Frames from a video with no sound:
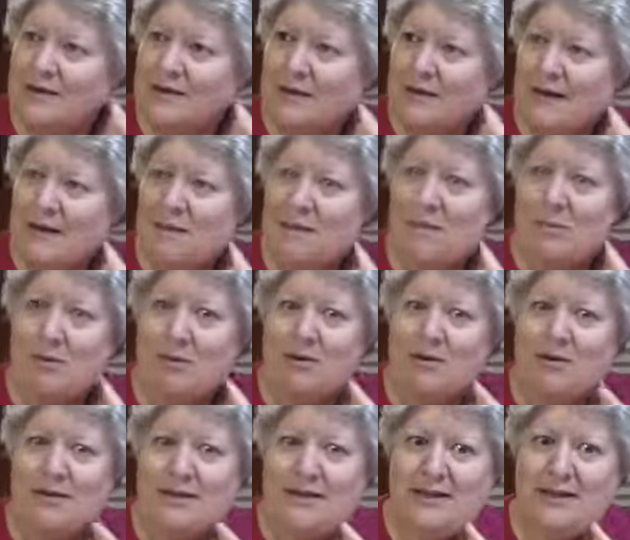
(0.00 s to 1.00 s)
Cubby
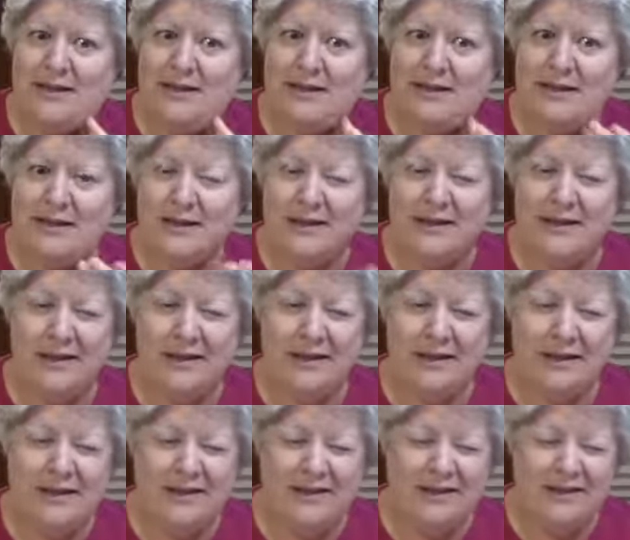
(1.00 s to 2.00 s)

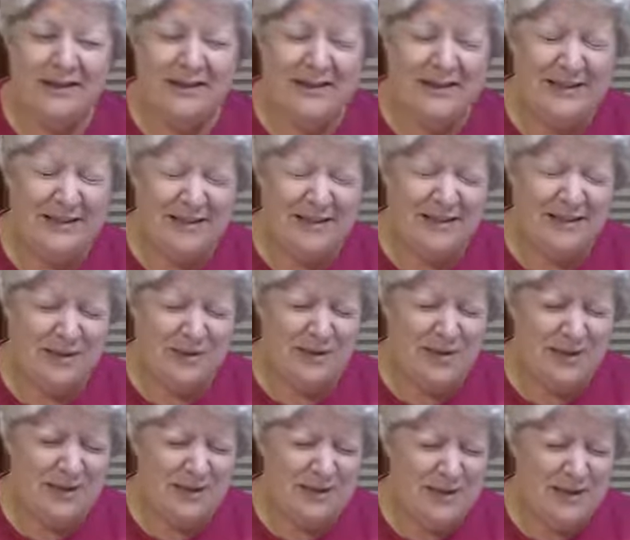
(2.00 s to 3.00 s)
Broccoli,
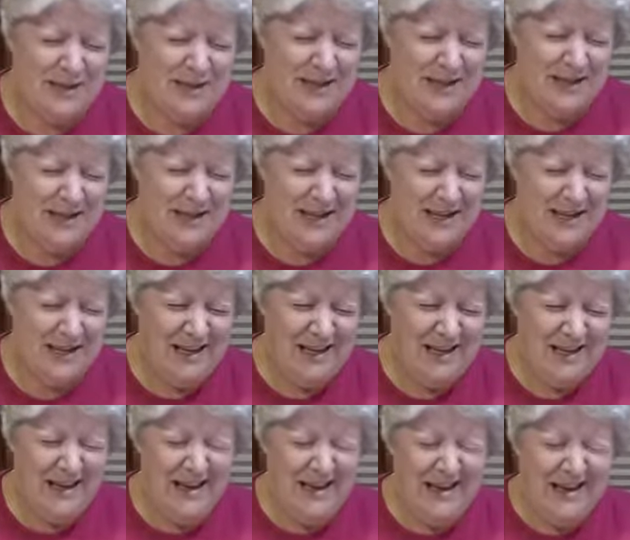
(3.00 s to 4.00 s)
Saltzman,
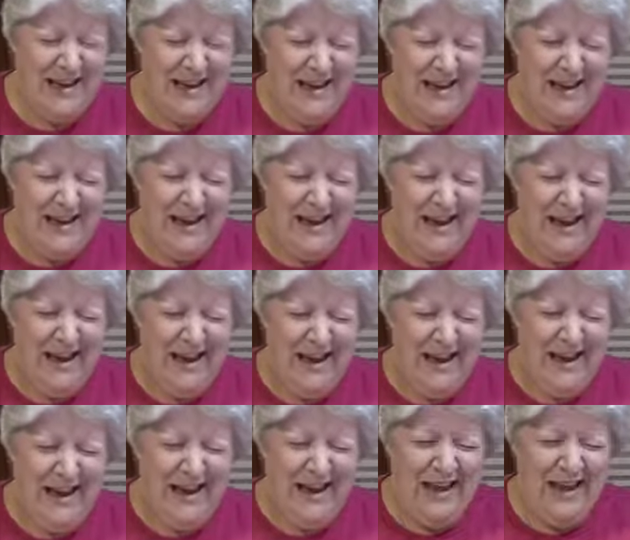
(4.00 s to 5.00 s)

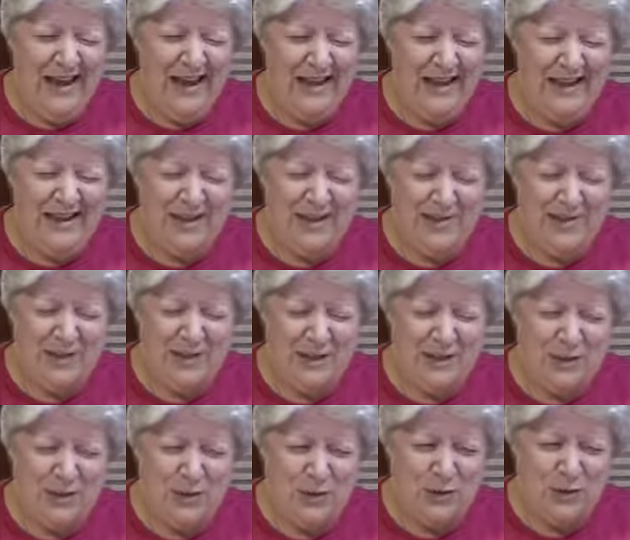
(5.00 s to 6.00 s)
and there was like
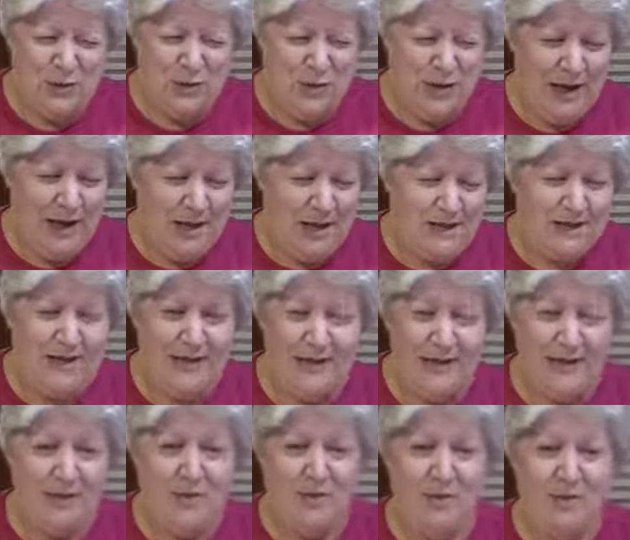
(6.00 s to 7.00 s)
2 or 3 others, I
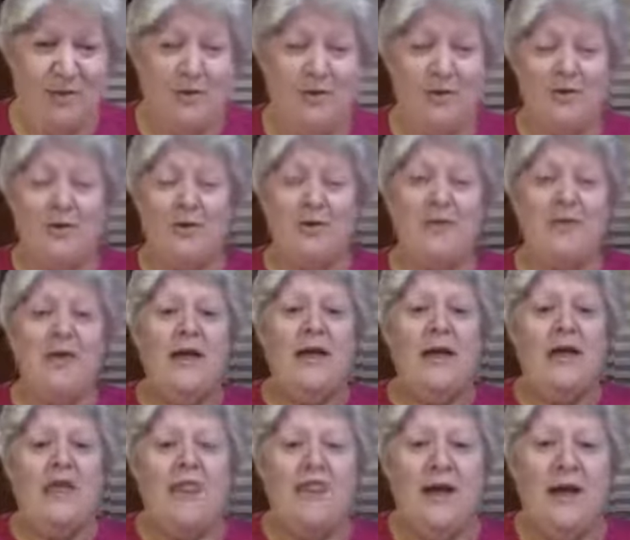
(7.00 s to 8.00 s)
can't remember who they
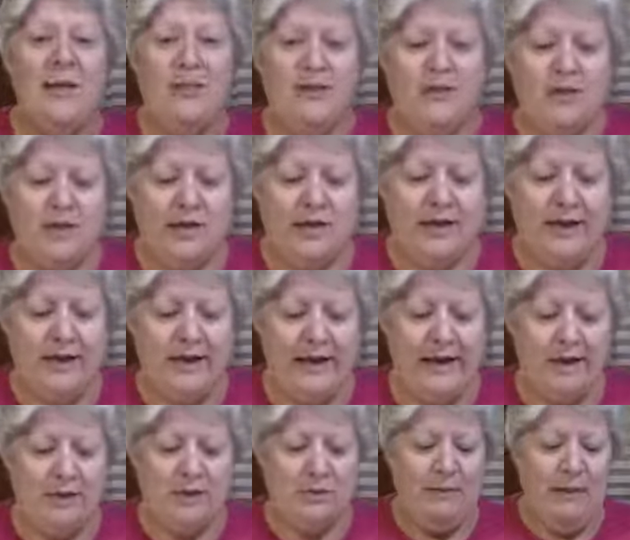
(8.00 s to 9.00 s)
were trying to get
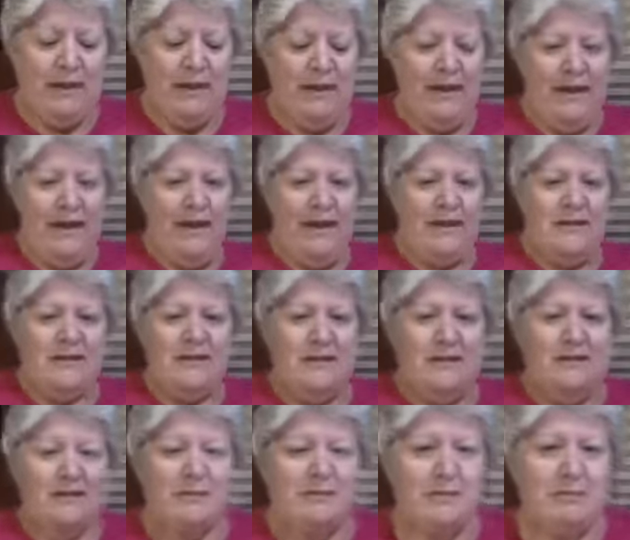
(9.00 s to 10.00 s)
out of Japan, and
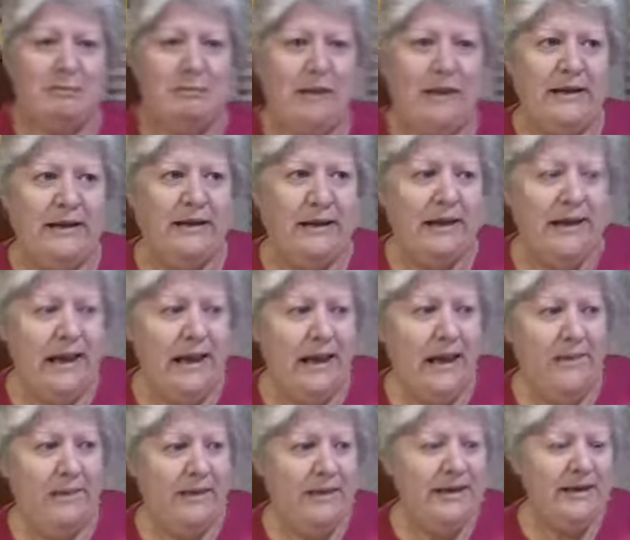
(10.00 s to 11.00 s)
there was a plane that
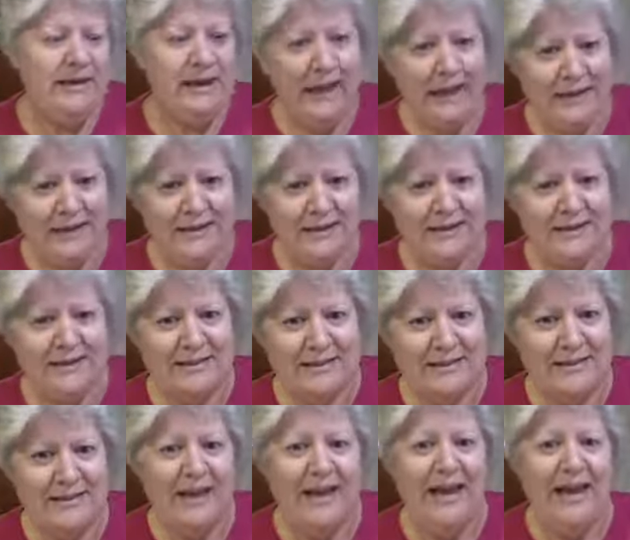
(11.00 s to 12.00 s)
came in and landed
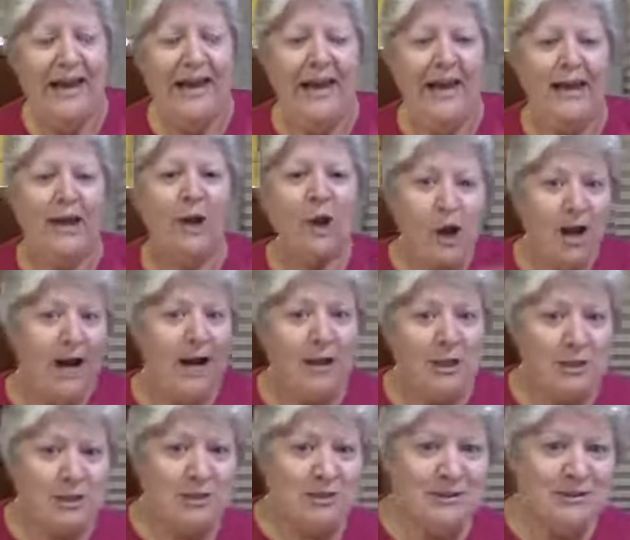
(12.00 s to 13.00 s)
and
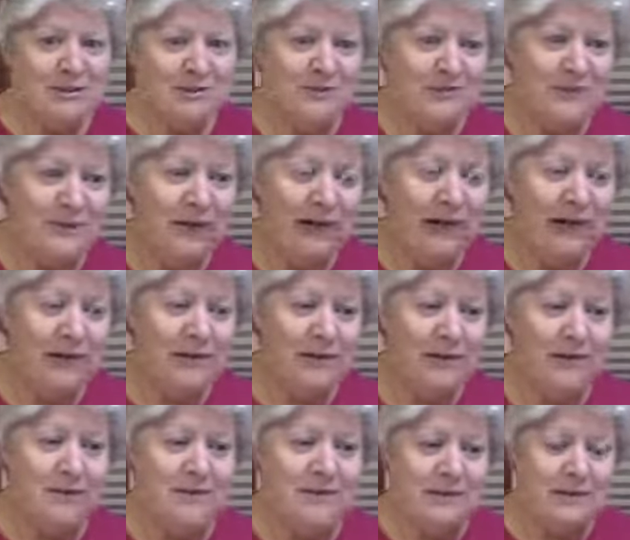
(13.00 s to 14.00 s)
crashed, and there
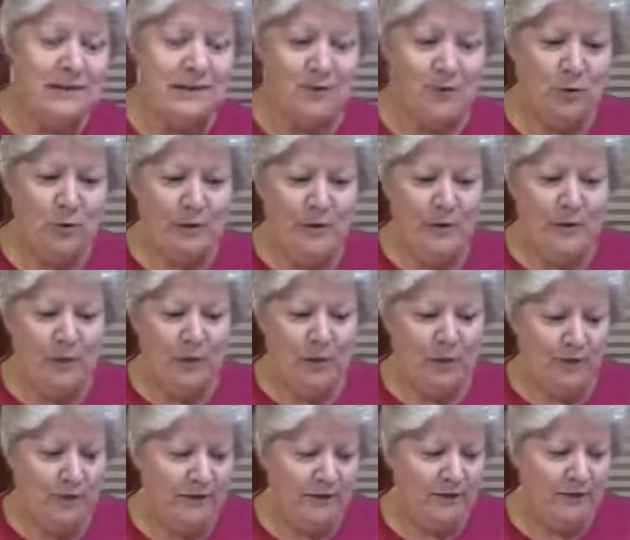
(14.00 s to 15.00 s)
was 64 people
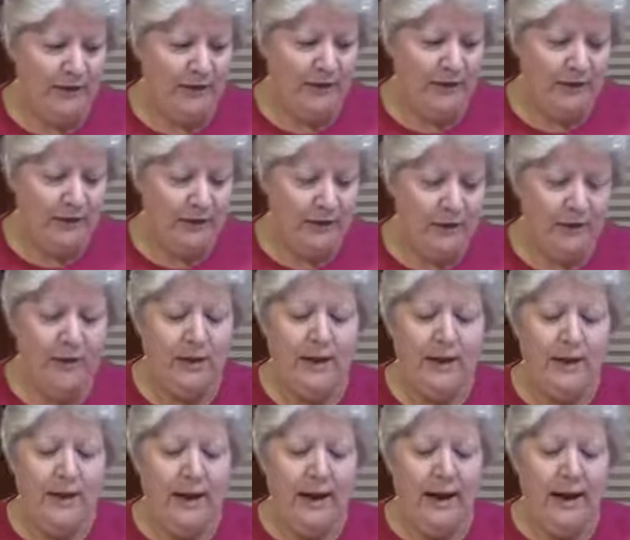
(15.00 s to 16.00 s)
on that flight killed,
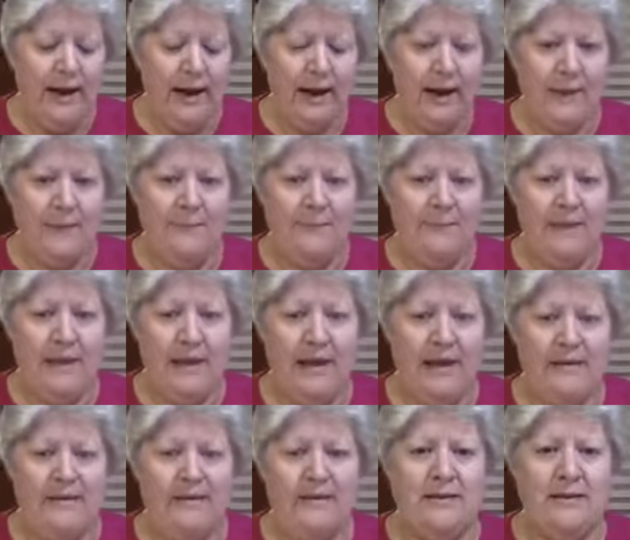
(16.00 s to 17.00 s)
and
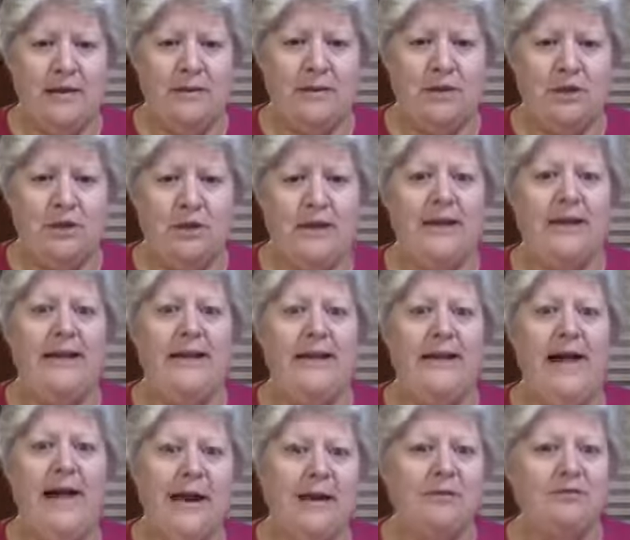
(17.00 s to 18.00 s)
then they were trying to get
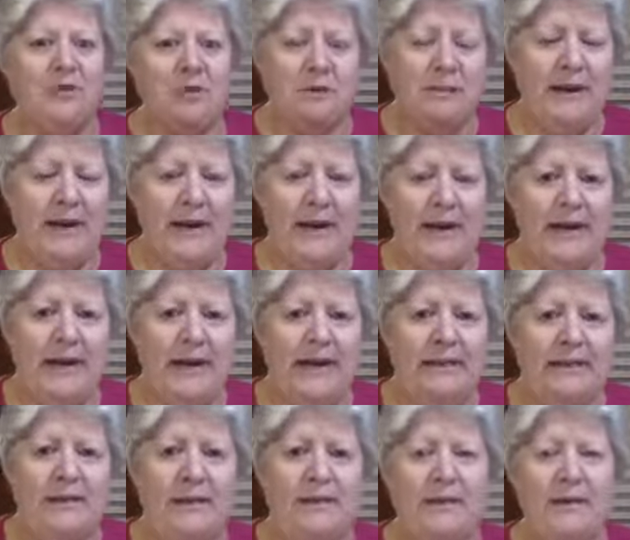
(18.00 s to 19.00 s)
out of Japan,
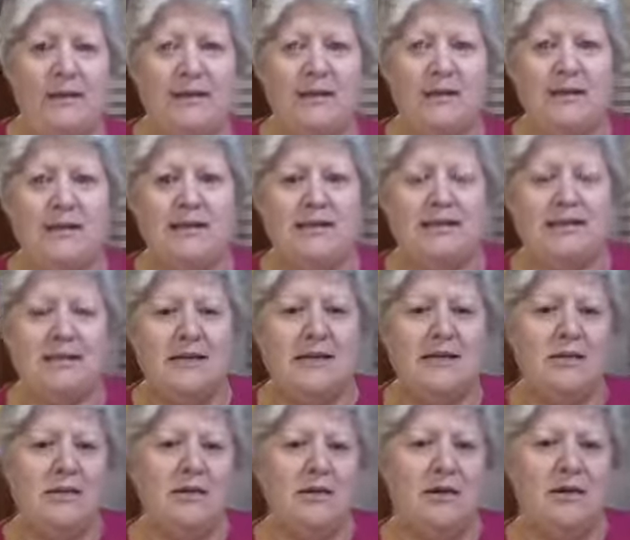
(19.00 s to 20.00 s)
and they managed to get
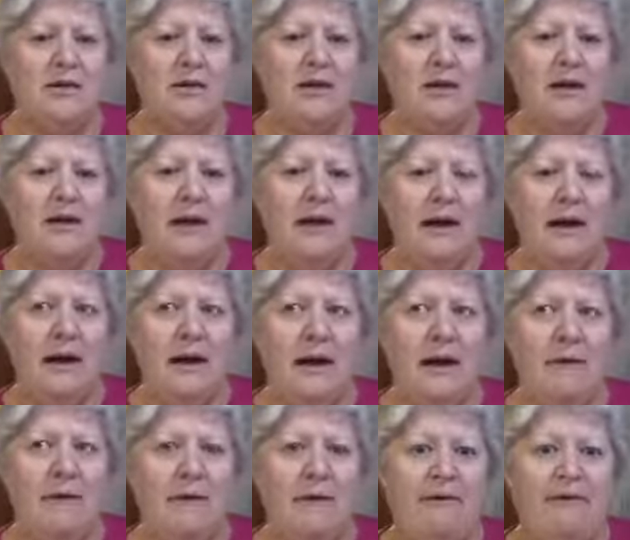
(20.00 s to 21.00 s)
seats on
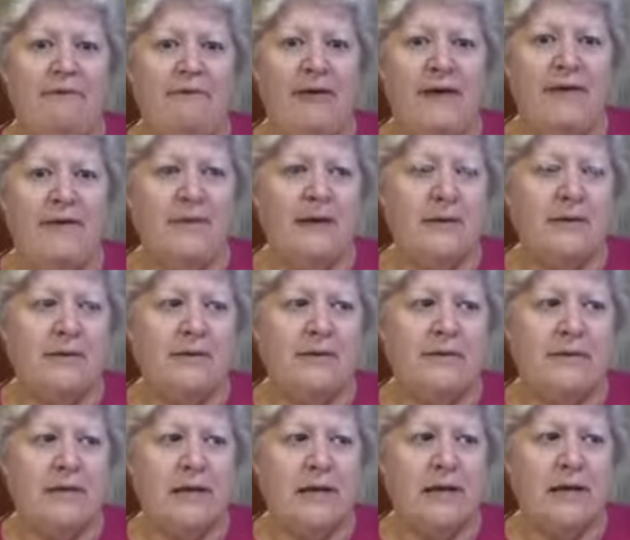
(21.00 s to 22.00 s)
a flight that
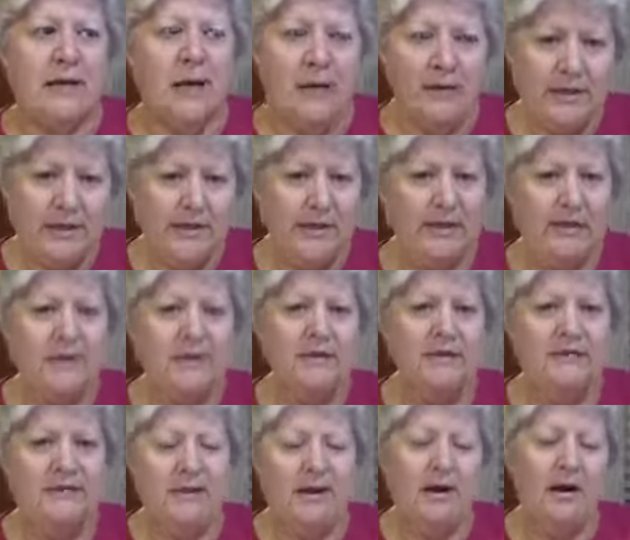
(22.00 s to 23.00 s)
was going to
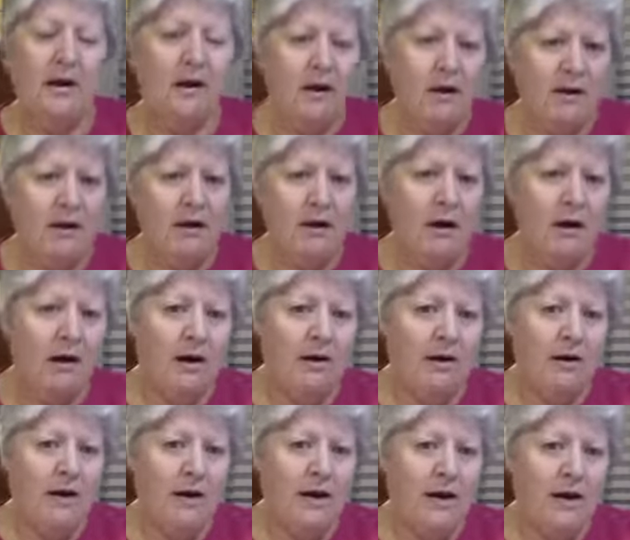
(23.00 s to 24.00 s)
London via Hong
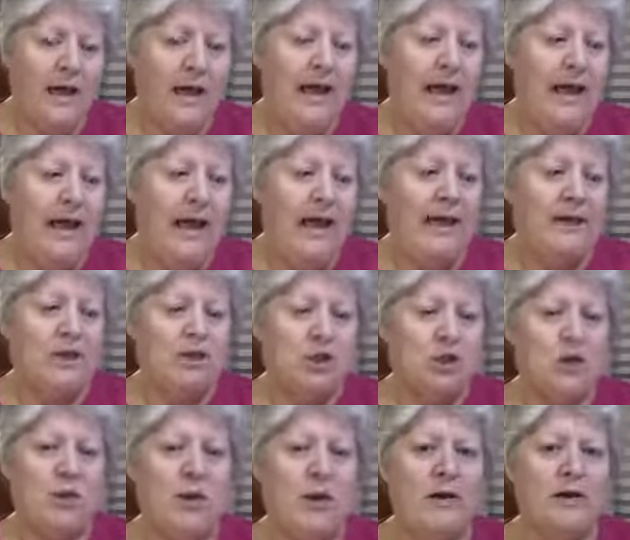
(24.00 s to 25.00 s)
Kong, and
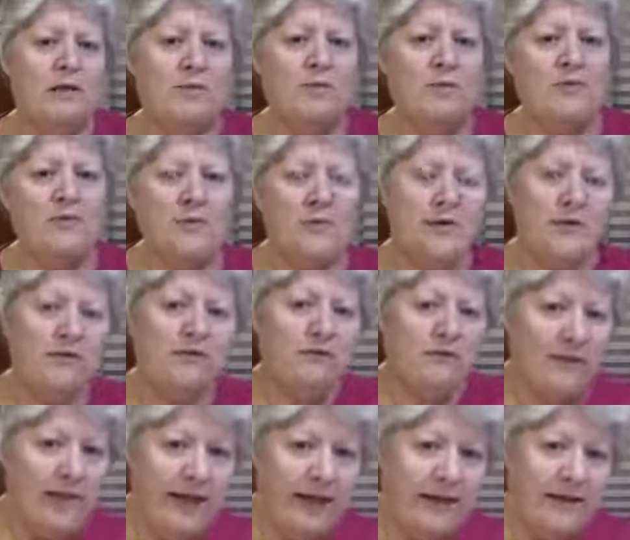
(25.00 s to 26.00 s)
2 hours before the
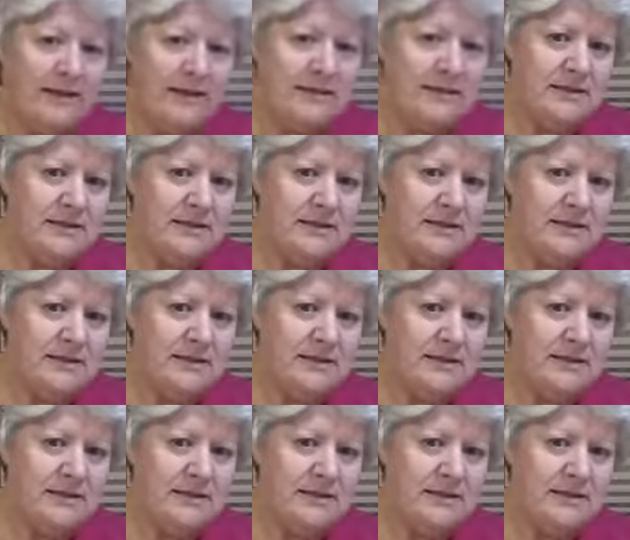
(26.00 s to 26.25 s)
flight,